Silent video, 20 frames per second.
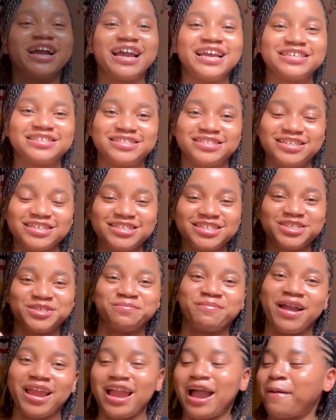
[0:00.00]
guys, this is
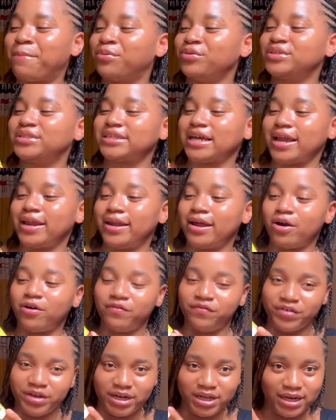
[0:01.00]
my apple cider
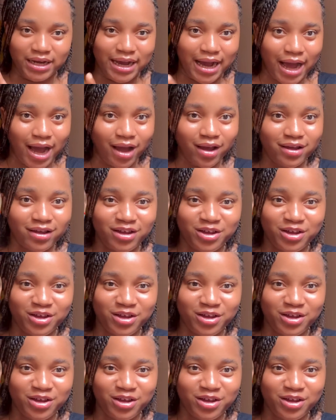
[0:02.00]
vinegar.